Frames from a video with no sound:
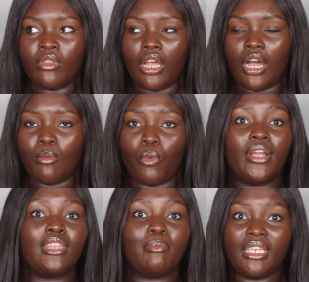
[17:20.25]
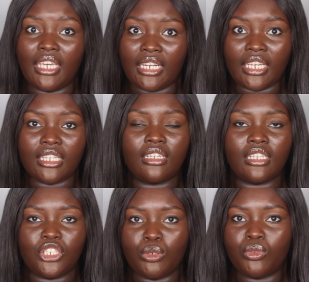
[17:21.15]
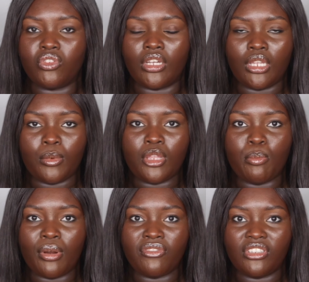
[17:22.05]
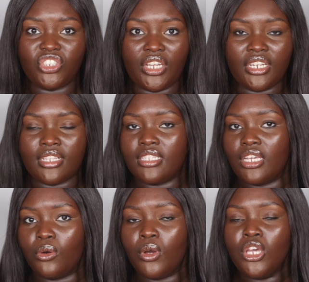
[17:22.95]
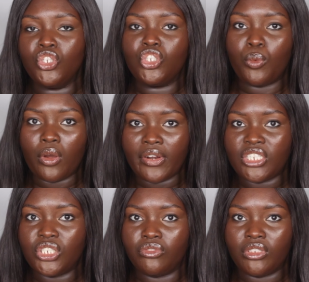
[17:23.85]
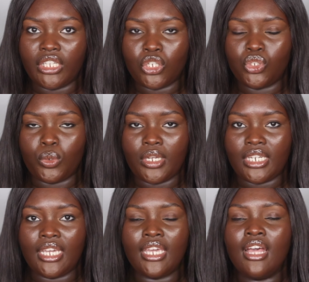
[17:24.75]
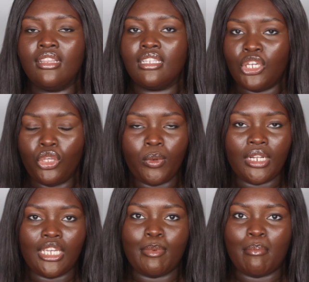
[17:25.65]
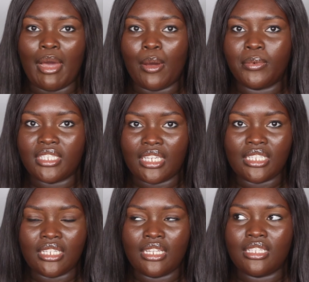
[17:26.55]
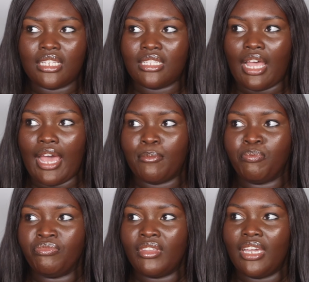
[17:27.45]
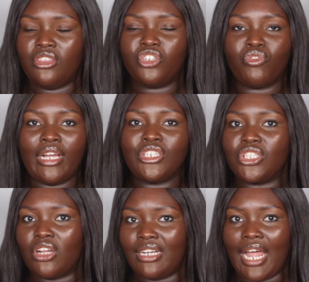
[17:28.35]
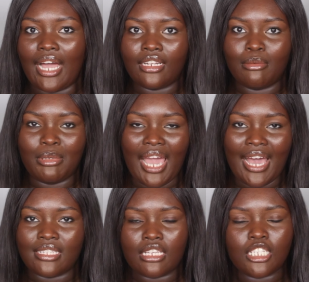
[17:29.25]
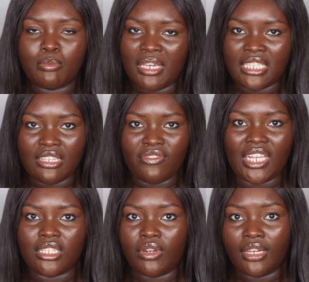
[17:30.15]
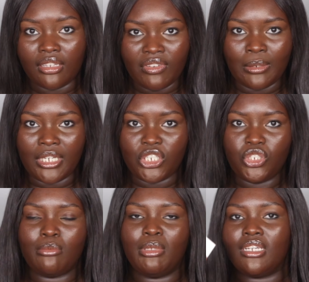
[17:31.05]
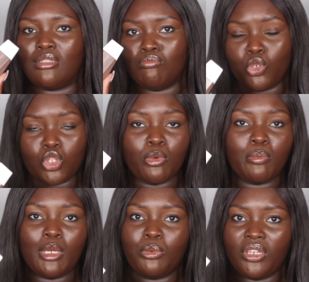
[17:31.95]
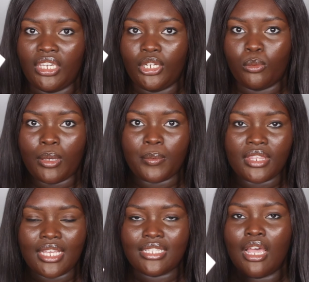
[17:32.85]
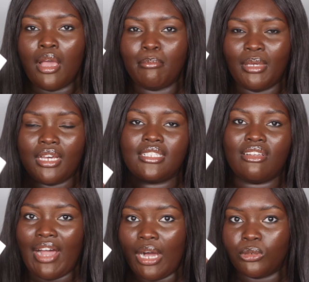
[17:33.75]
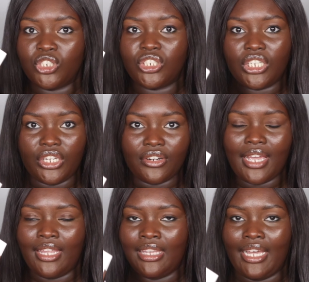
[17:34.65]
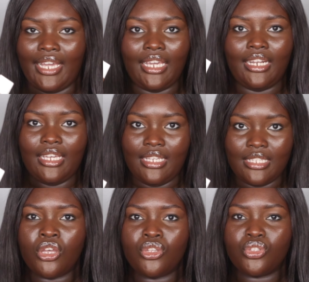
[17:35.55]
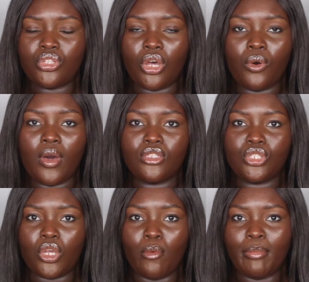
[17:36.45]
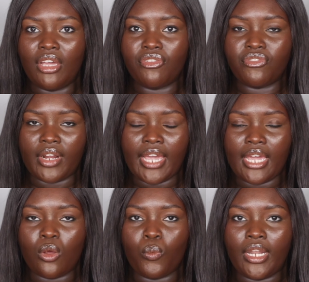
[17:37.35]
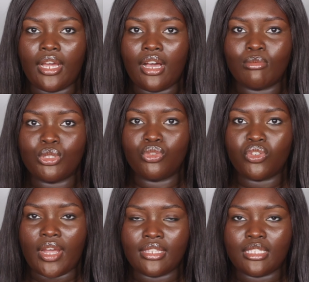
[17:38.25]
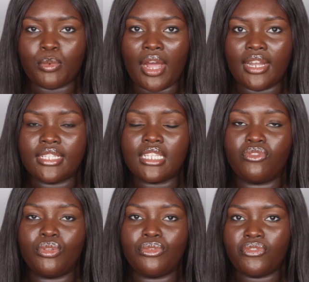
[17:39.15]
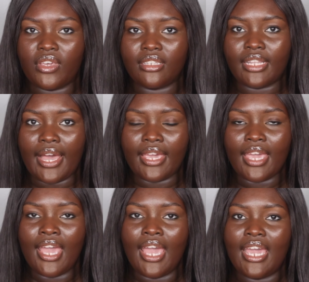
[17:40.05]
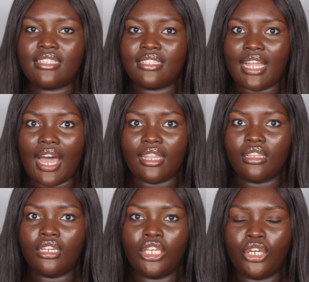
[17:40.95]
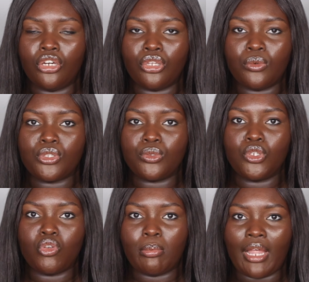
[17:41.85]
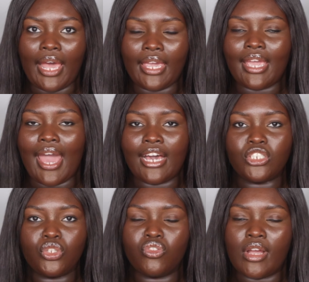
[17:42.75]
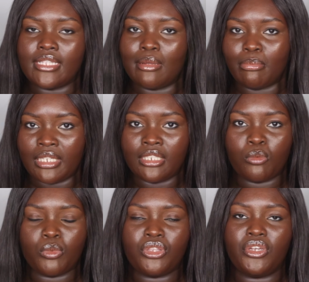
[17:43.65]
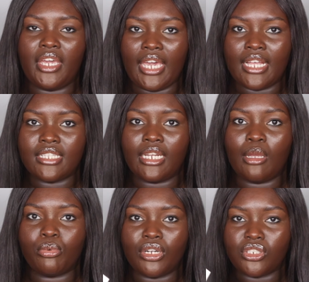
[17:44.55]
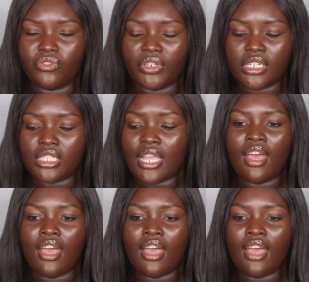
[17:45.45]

Or in the beginning, it looked like she was struggling with her perfect shade until she wore it and she really enjoyed it. The thing you want to keep in mind with skin tints is that the ranges are not going to be as expansive as a regular foundation because multiple people can get away with this because of how sheer and light it is. So don't be afraid when it comes to trying this product. If you feel like it's not looking good on you as soon as you apply it, actually try to blend it in with your hands and a brush first.